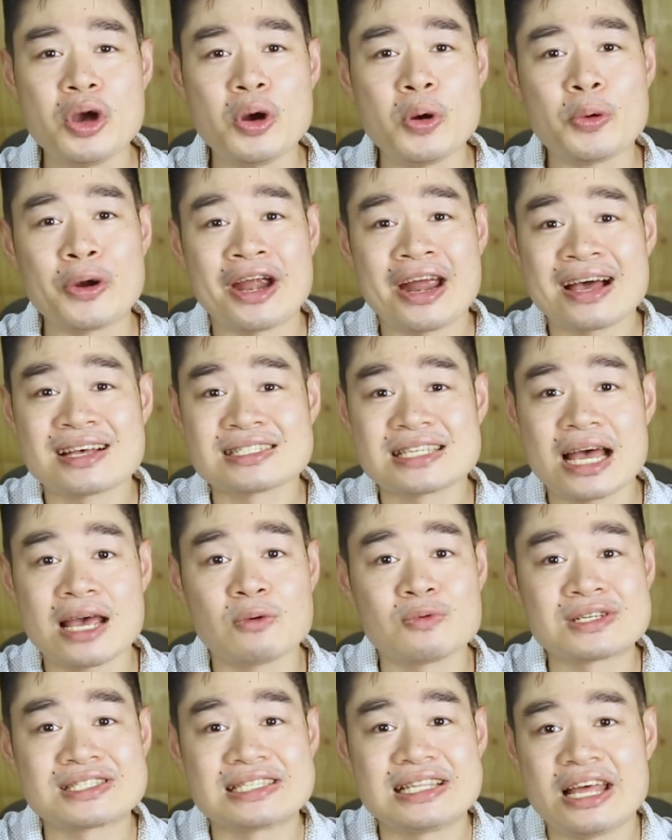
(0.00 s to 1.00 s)
Whereas I
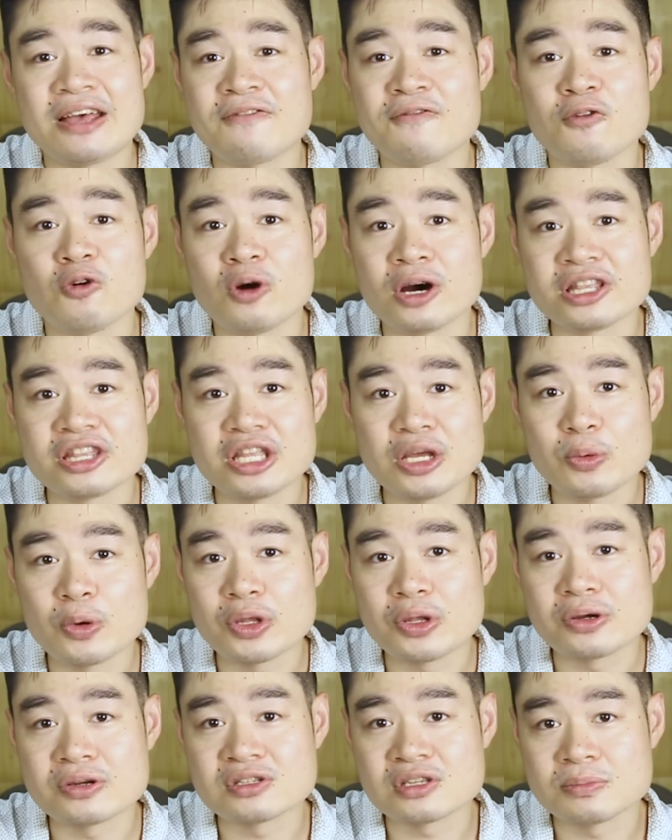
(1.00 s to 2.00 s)
was left wanting
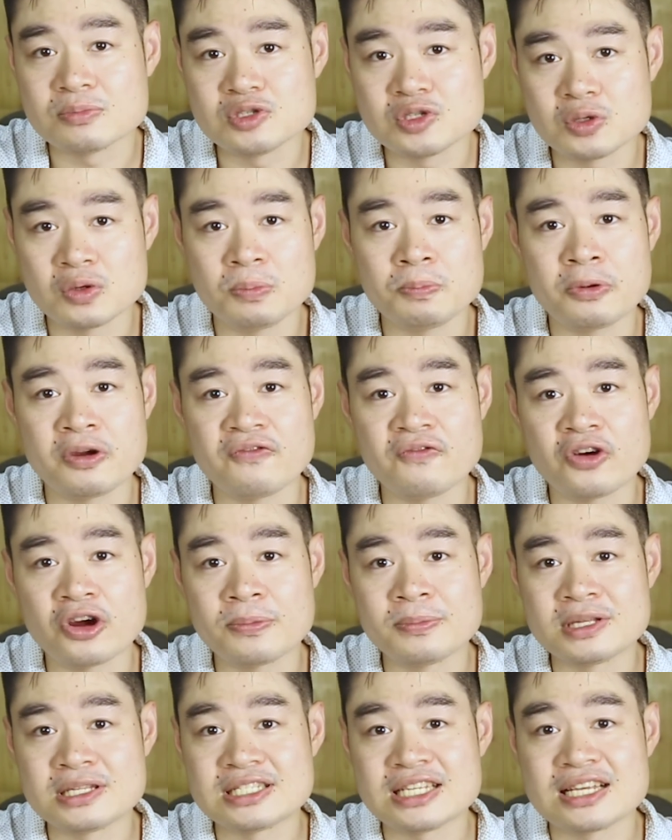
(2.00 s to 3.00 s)
with her subdued
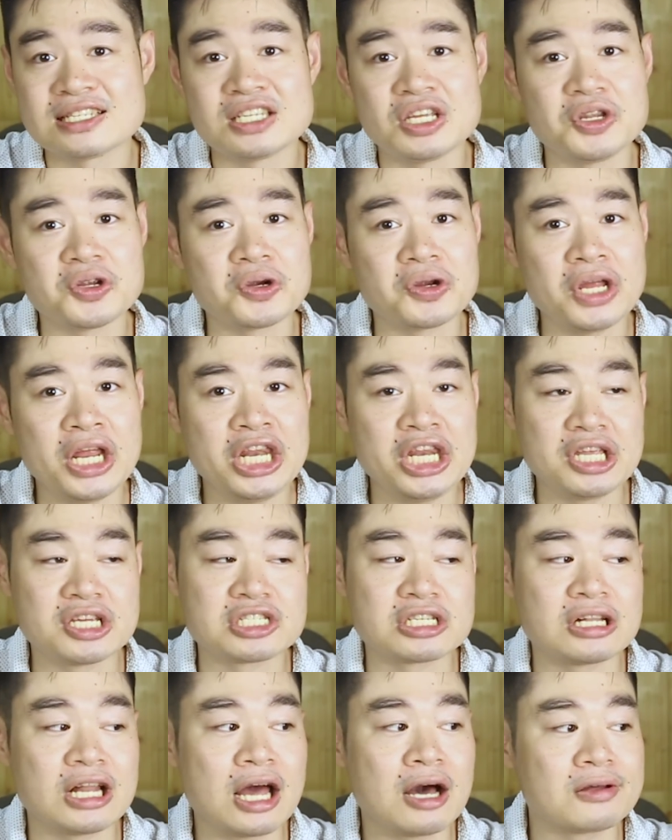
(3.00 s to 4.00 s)
performances in her
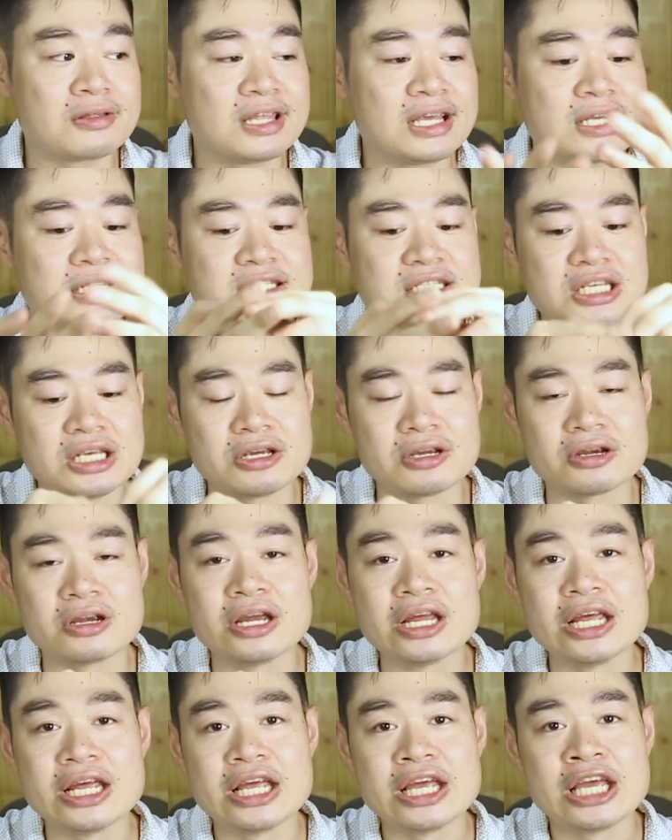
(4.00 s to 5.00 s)
initial outings here
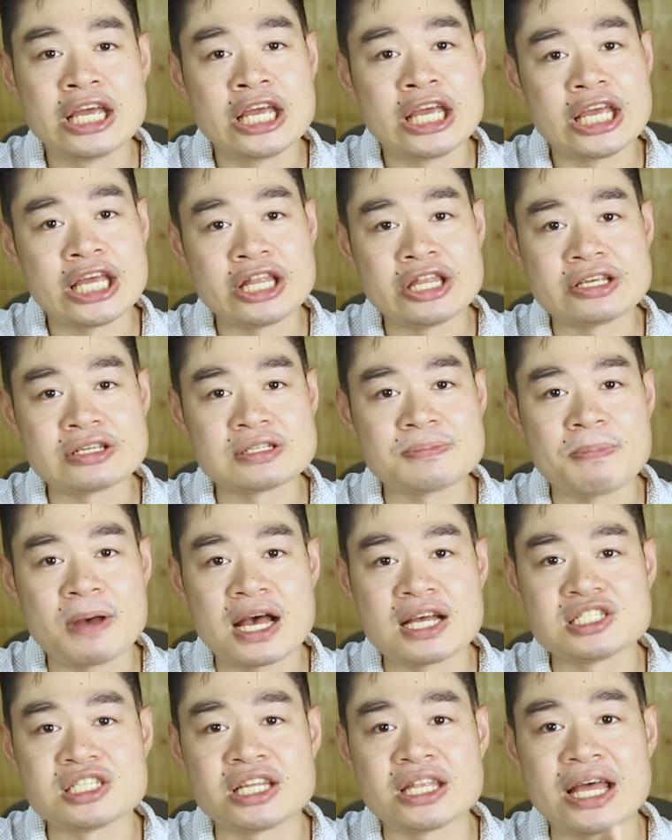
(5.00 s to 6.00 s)
in this
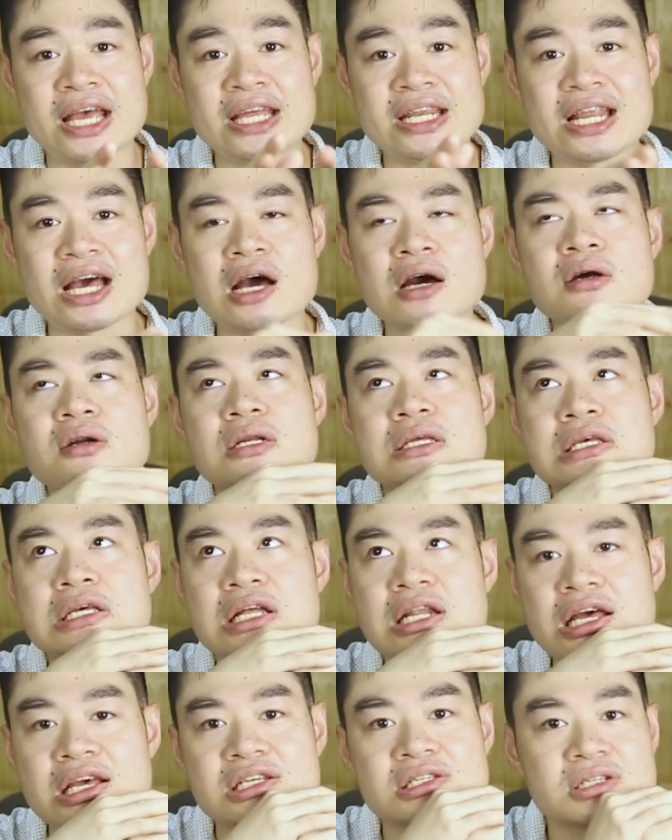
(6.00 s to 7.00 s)
pageant, I now
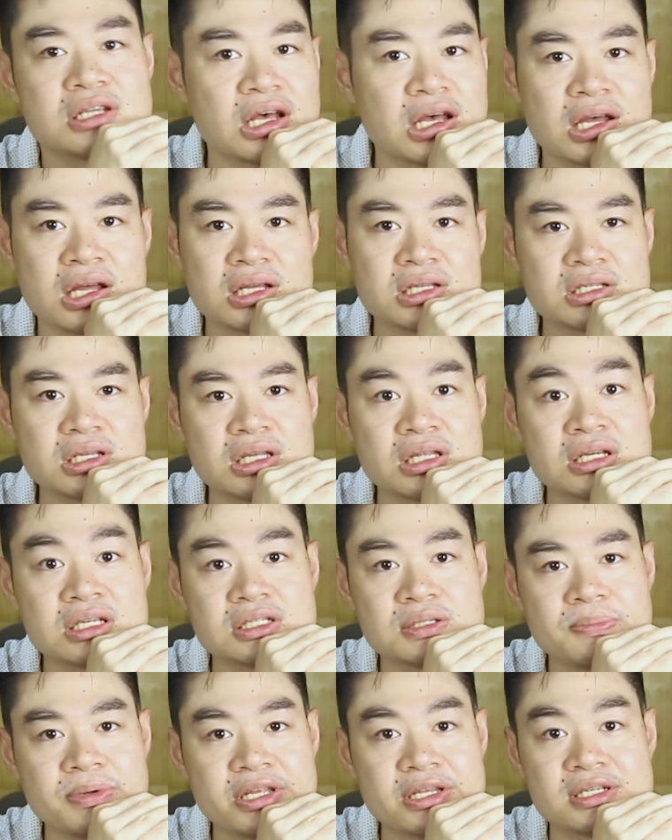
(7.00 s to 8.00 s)
realize, guys, it
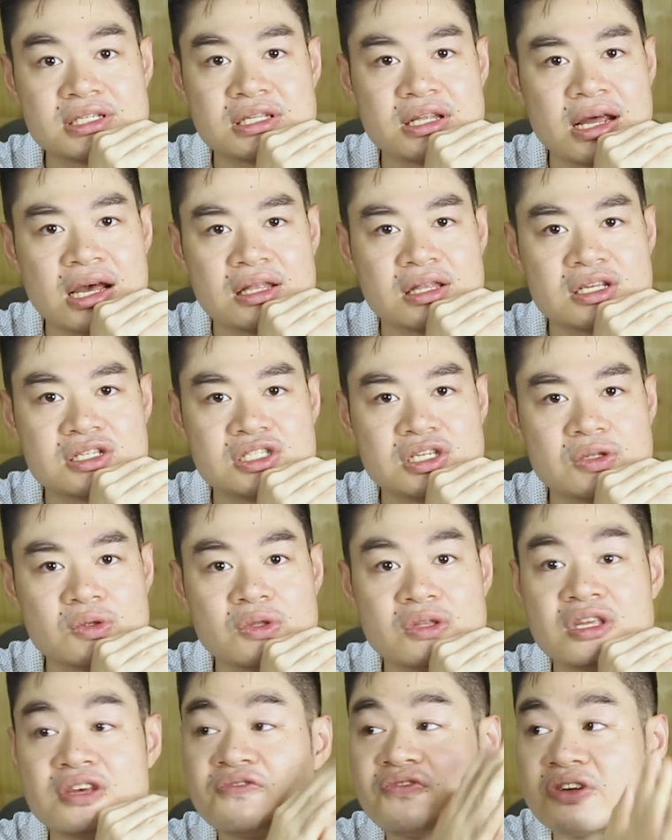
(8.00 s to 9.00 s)
has been a strategy to
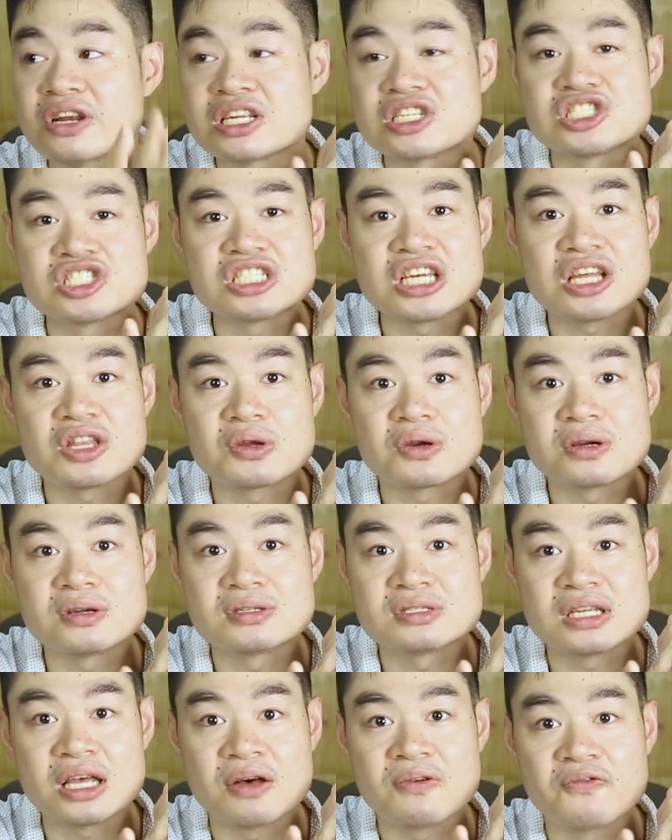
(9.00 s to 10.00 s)
differentiate
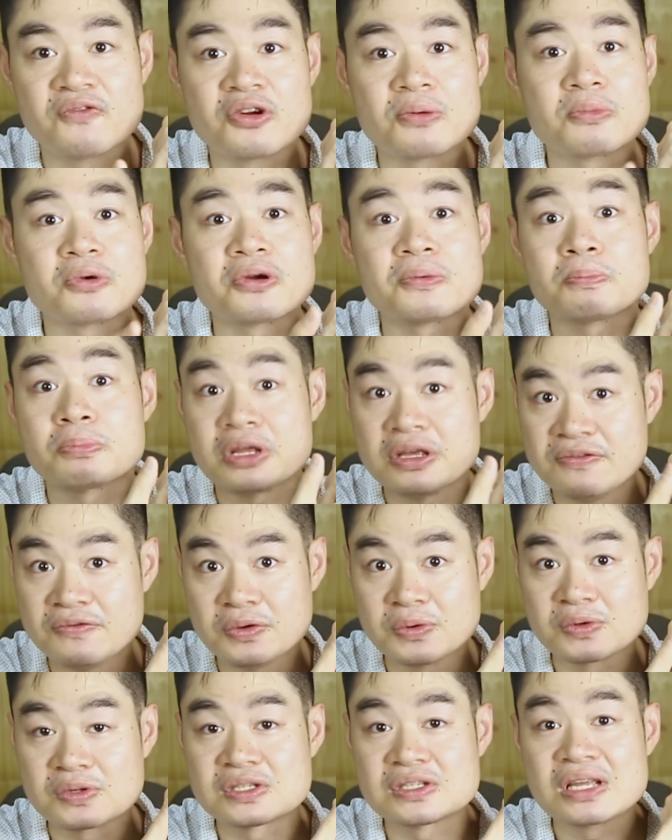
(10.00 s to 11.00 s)
herself from her
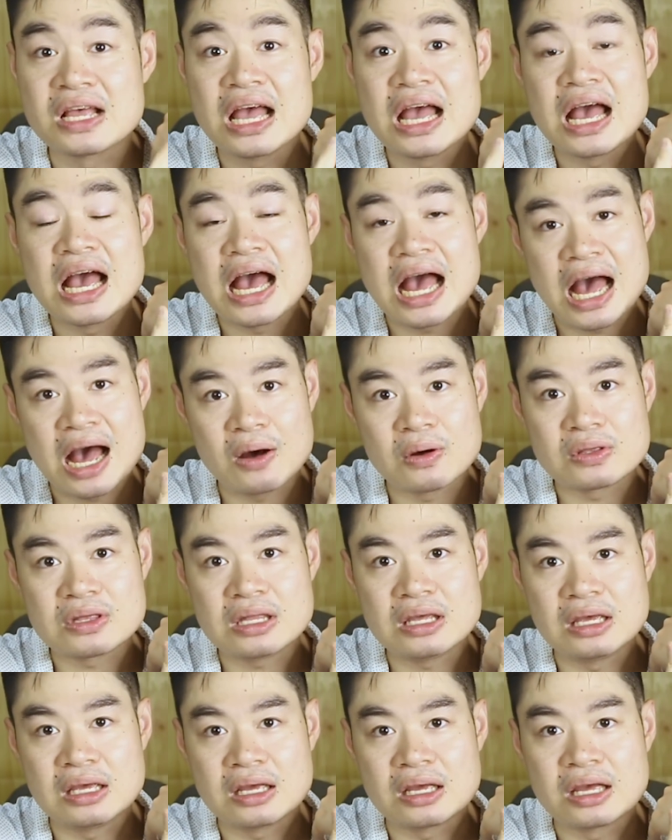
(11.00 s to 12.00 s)
previous
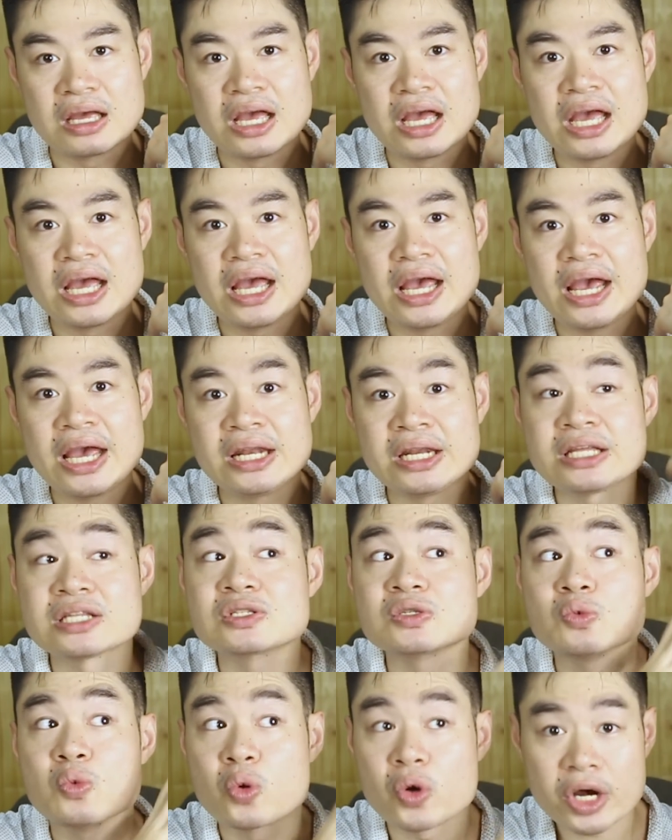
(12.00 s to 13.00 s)
outing. And
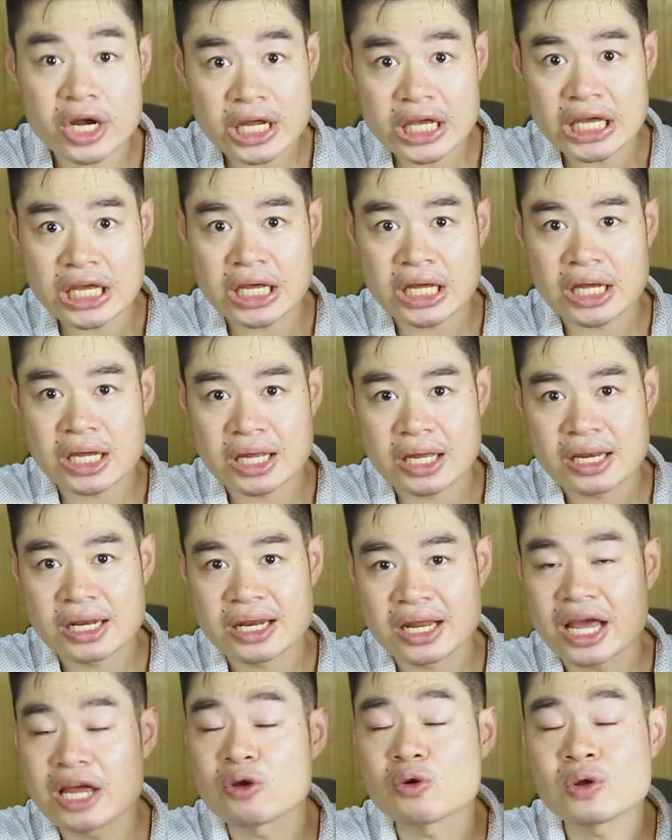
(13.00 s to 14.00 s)
it's working.
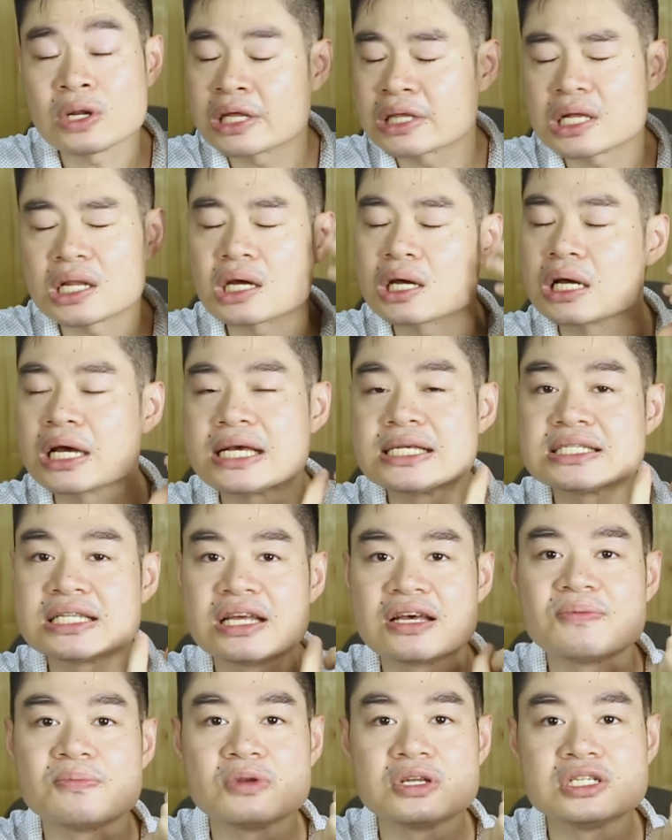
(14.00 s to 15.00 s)
Ngayon ko lang talaga guys
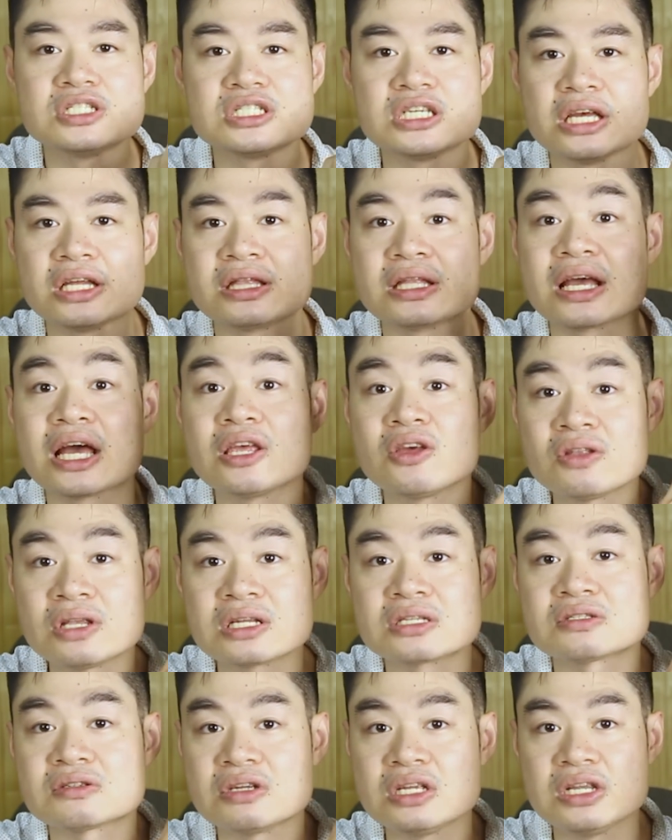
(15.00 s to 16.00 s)
na-appreciate. Ngayon,
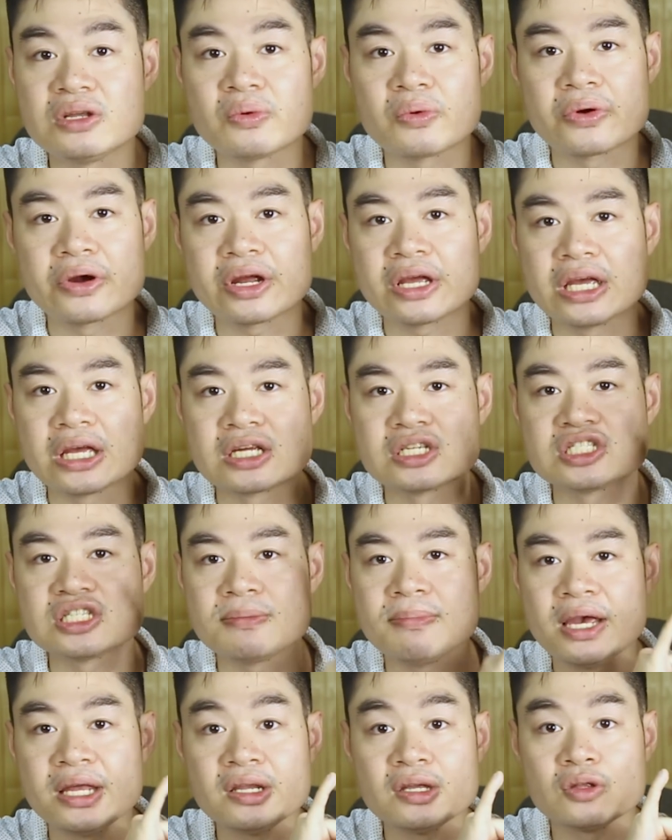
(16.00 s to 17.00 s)
it's really working. She
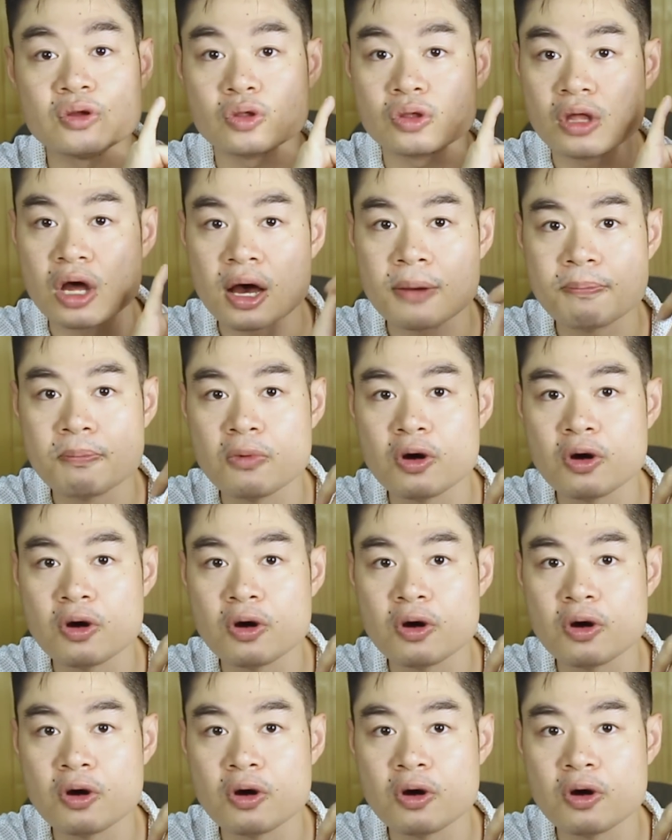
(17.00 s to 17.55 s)
made it to top